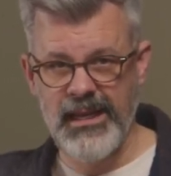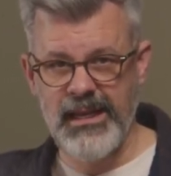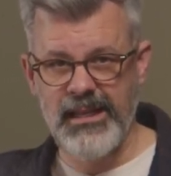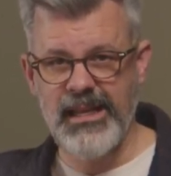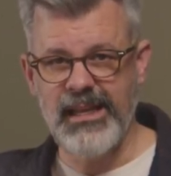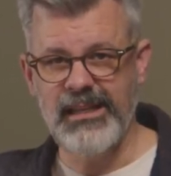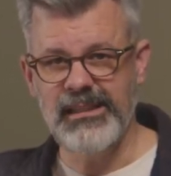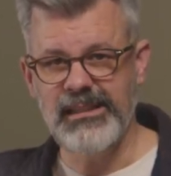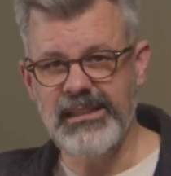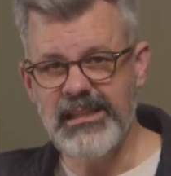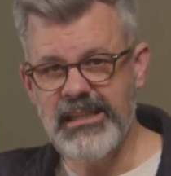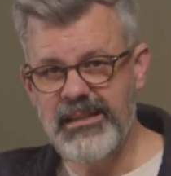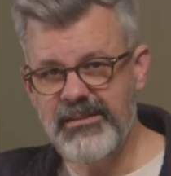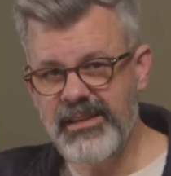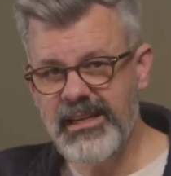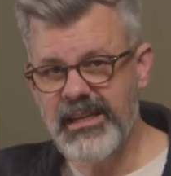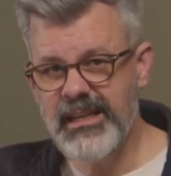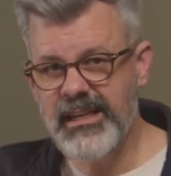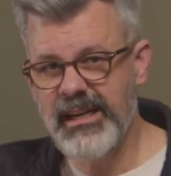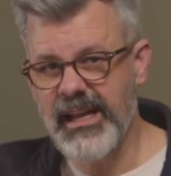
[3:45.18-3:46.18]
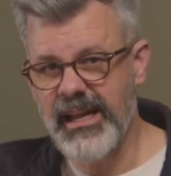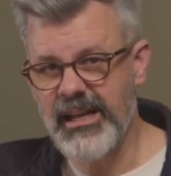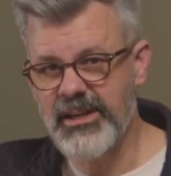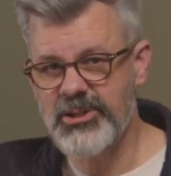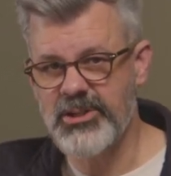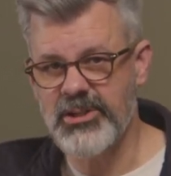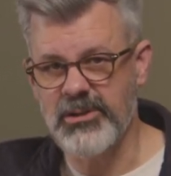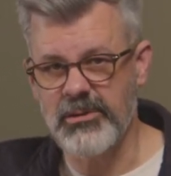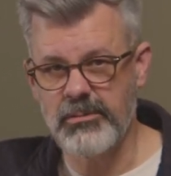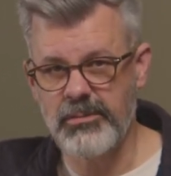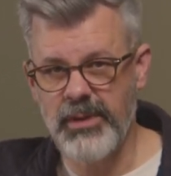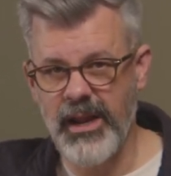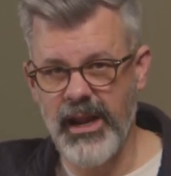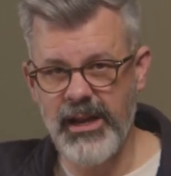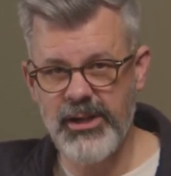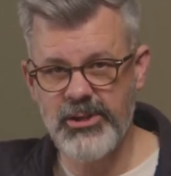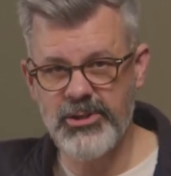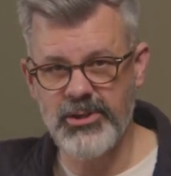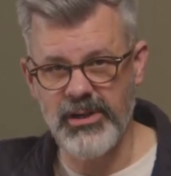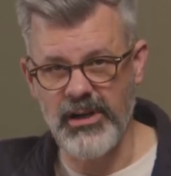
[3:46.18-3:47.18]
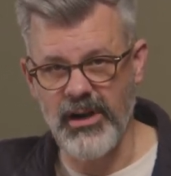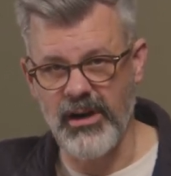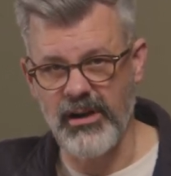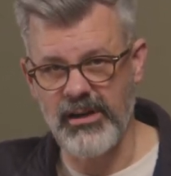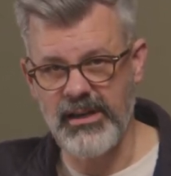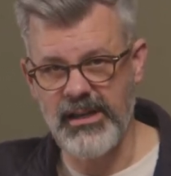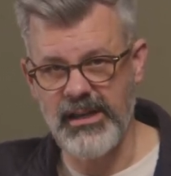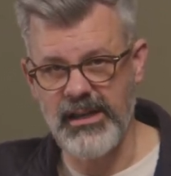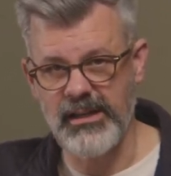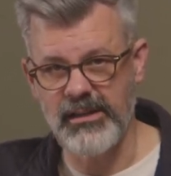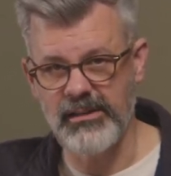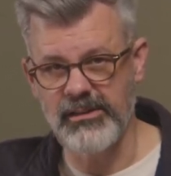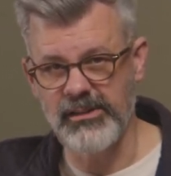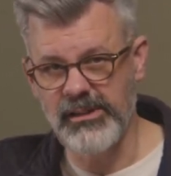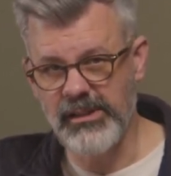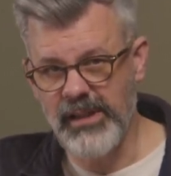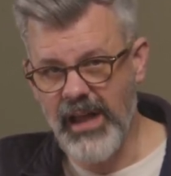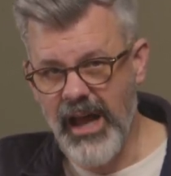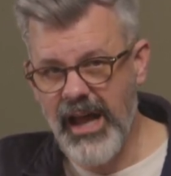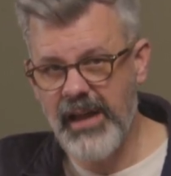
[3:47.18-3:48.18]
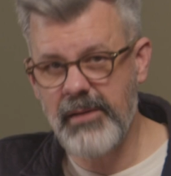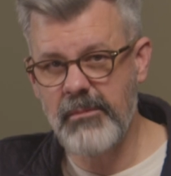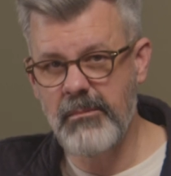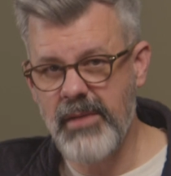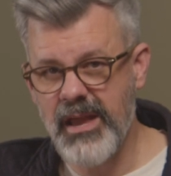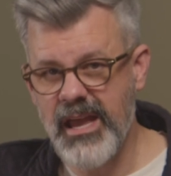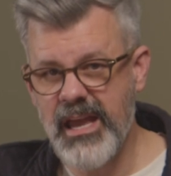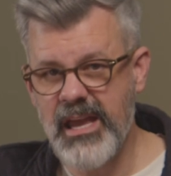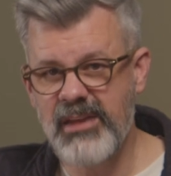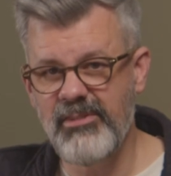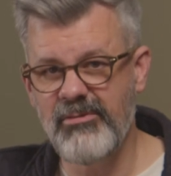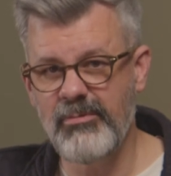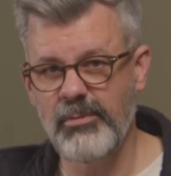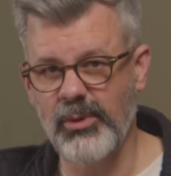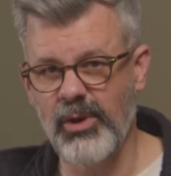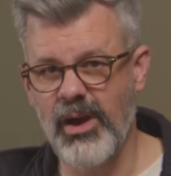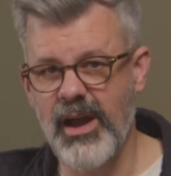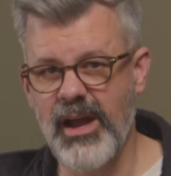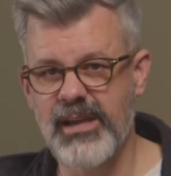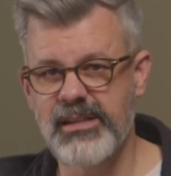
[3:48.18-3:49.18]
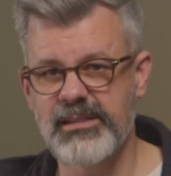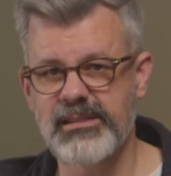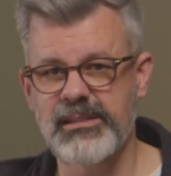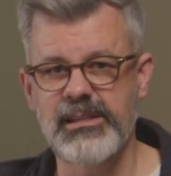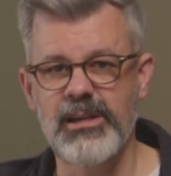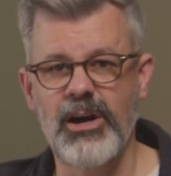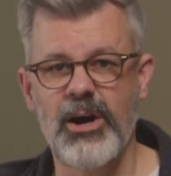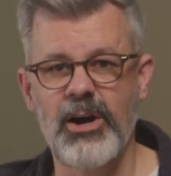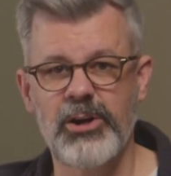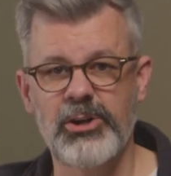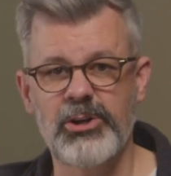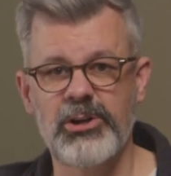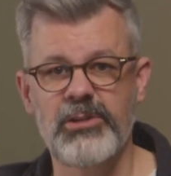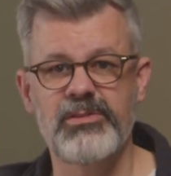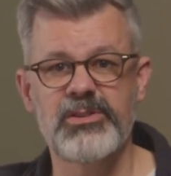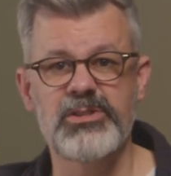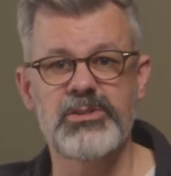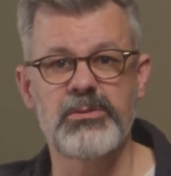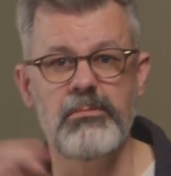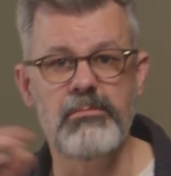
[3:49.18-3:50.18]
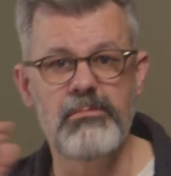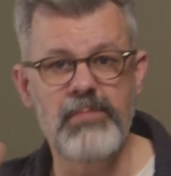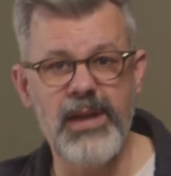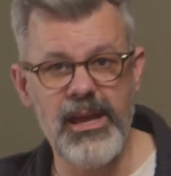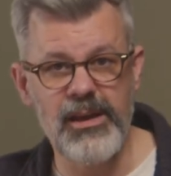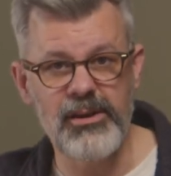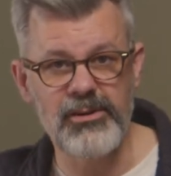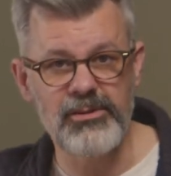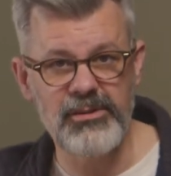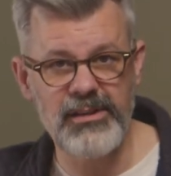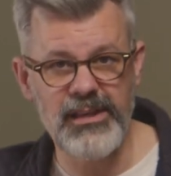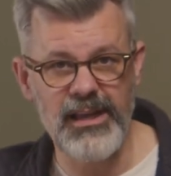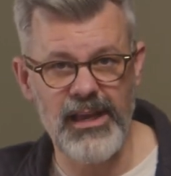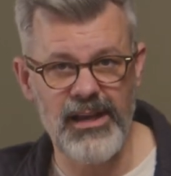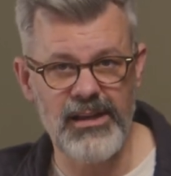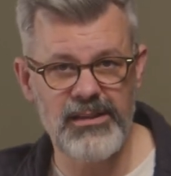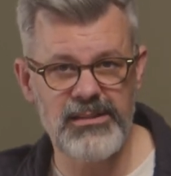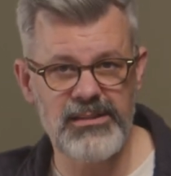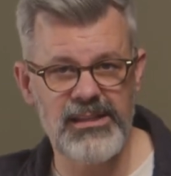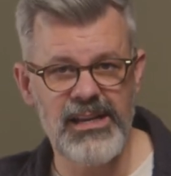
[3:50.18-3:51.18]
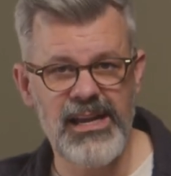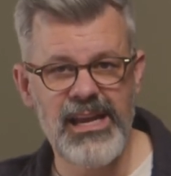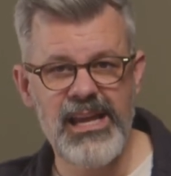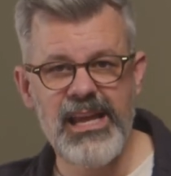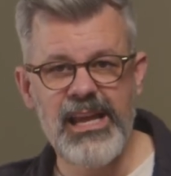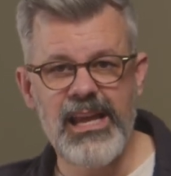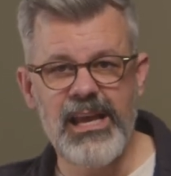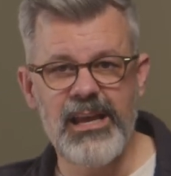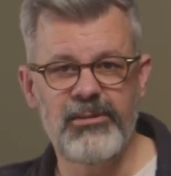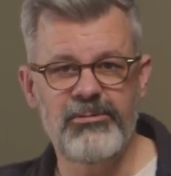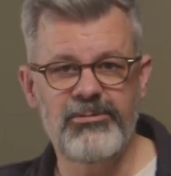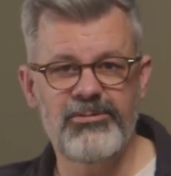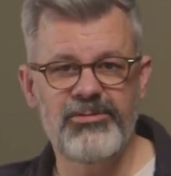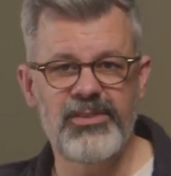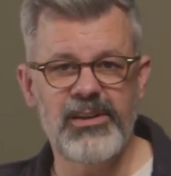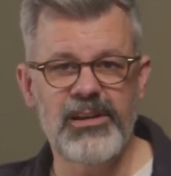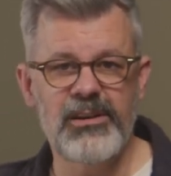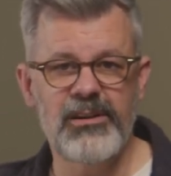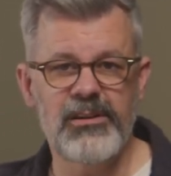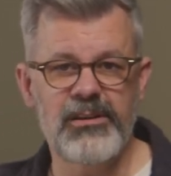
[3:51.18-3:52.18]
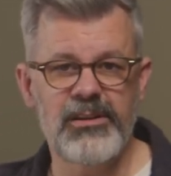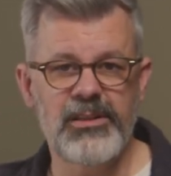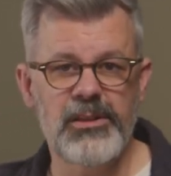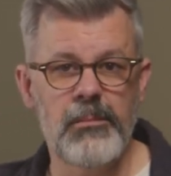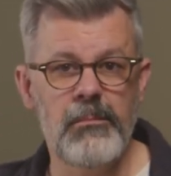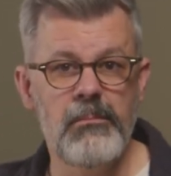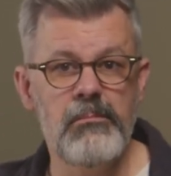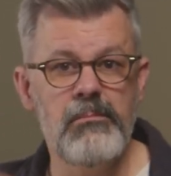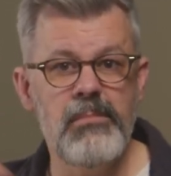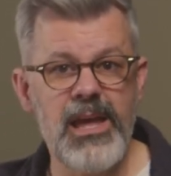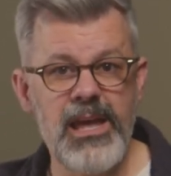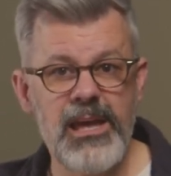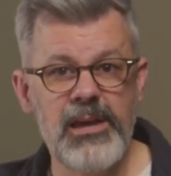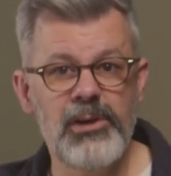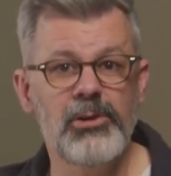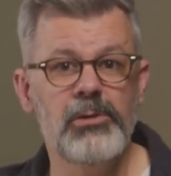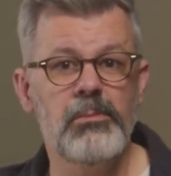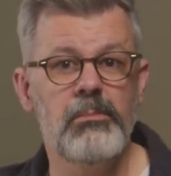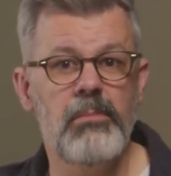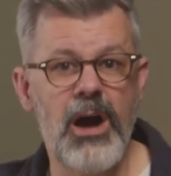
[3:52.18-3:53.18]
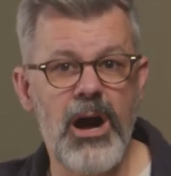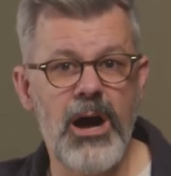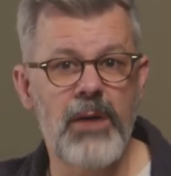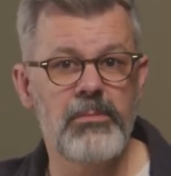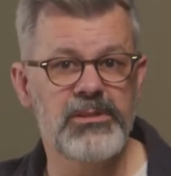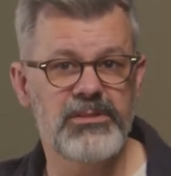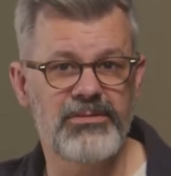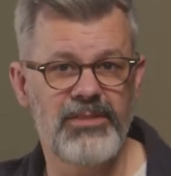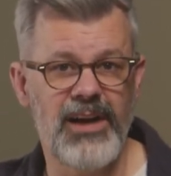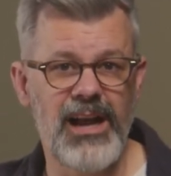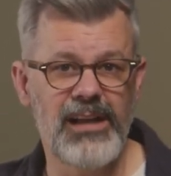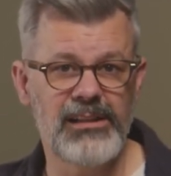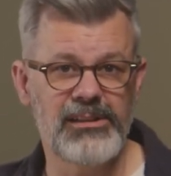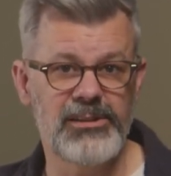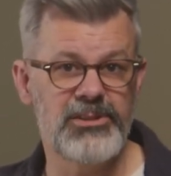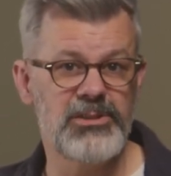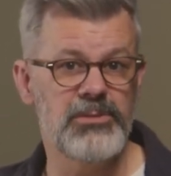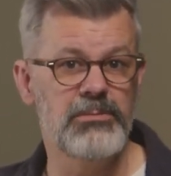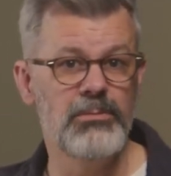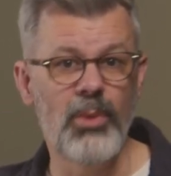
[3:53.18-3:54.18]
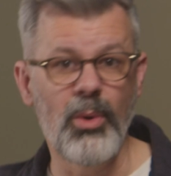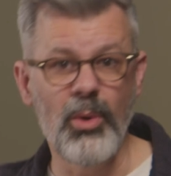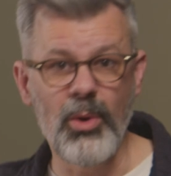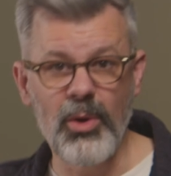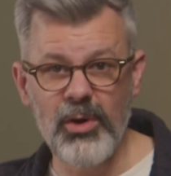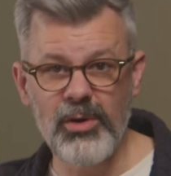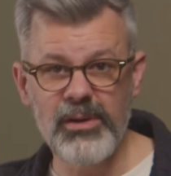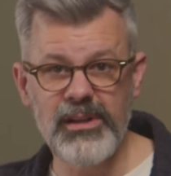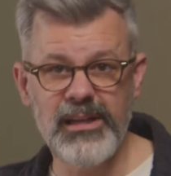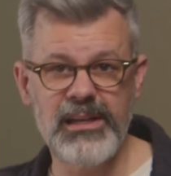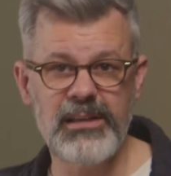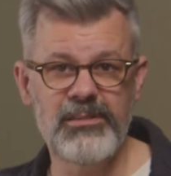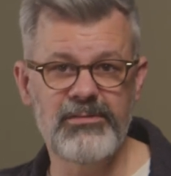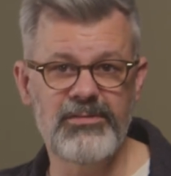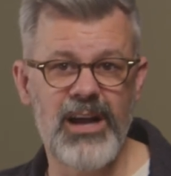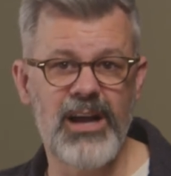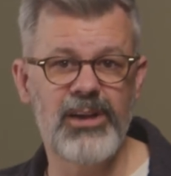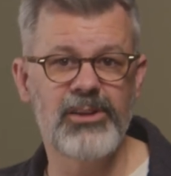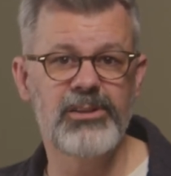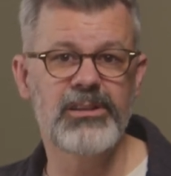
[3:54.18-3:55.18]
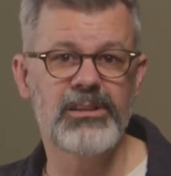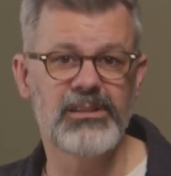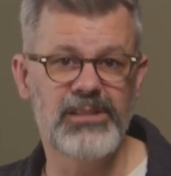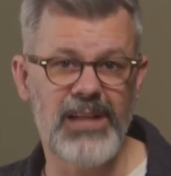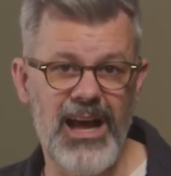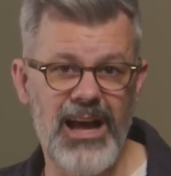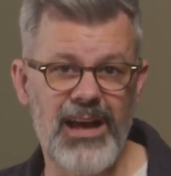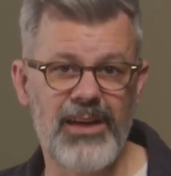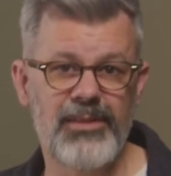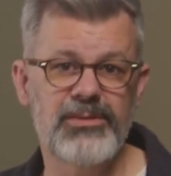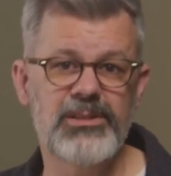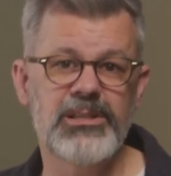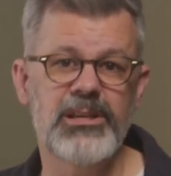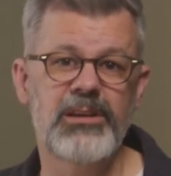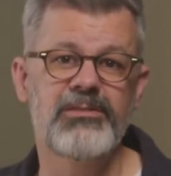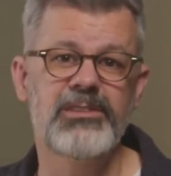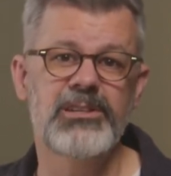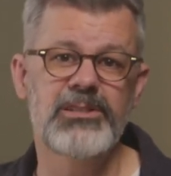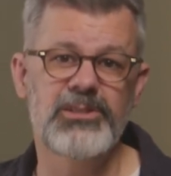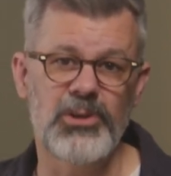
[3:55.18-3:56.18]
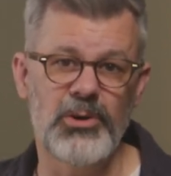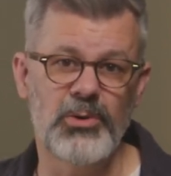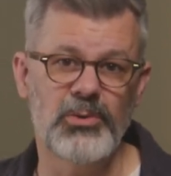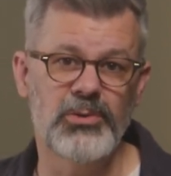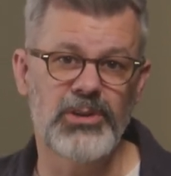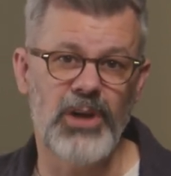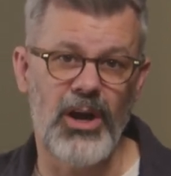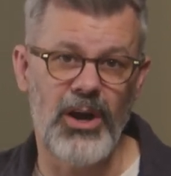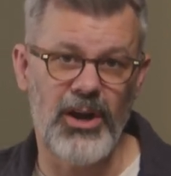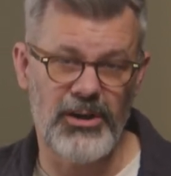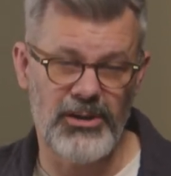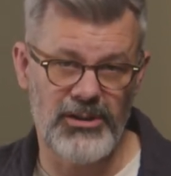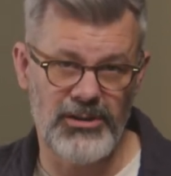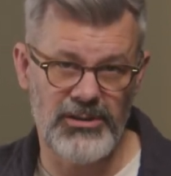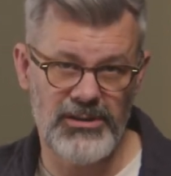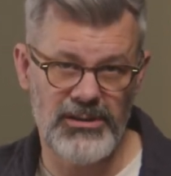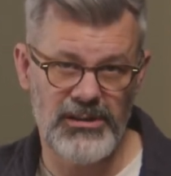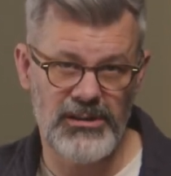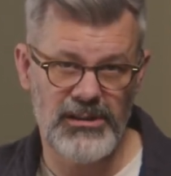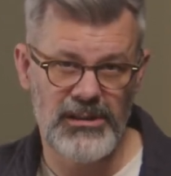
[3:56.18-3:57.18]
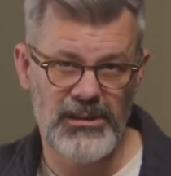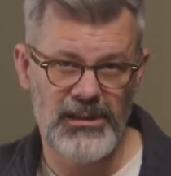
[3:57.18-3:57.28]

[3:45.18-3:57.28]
that living in an ancient patriarchy, Lot may have prized the honor of his male guests and feared the male mob's violence more than he valued the lives of his own daughters.